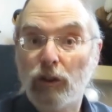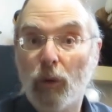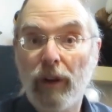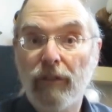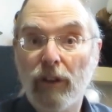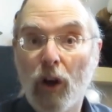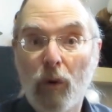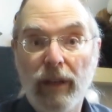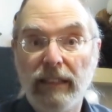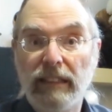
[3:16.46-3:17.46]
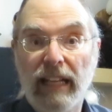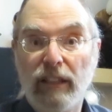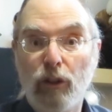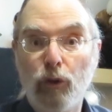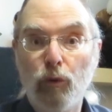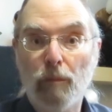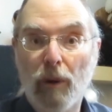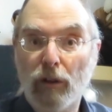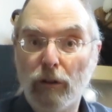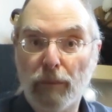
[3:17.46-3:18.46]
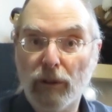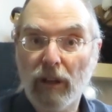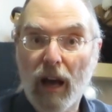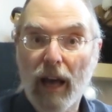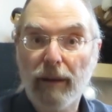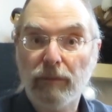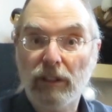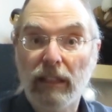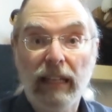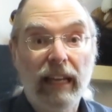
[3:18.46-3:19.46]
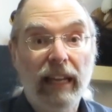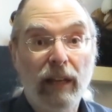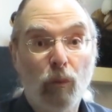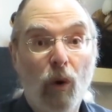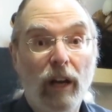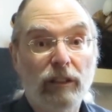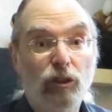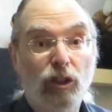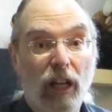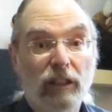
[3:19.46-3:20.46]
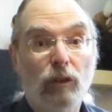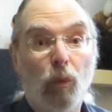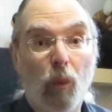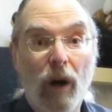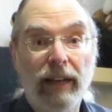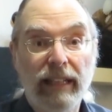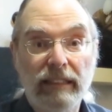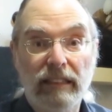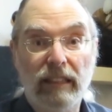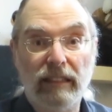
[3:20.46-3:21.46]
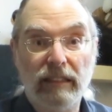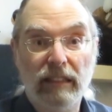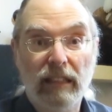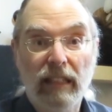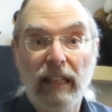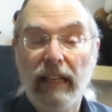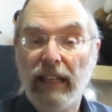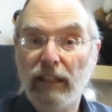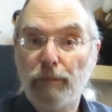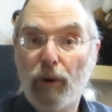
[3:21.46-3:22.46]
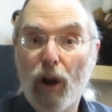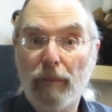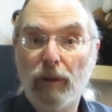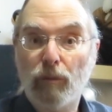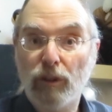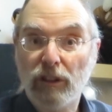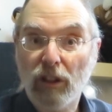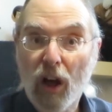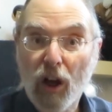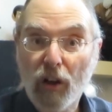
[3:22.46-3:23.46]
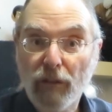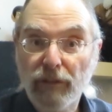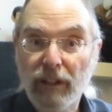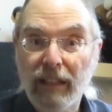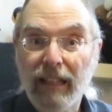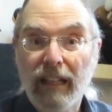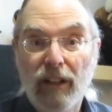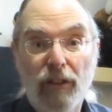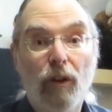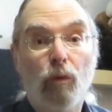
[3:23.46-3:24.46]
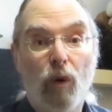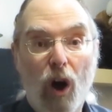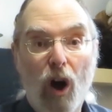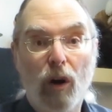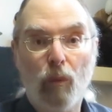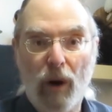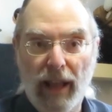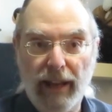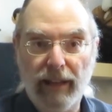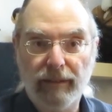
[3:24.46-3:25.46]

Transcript: So even though he said new multiple times, it was just one instance. His problem was solved the wrong way.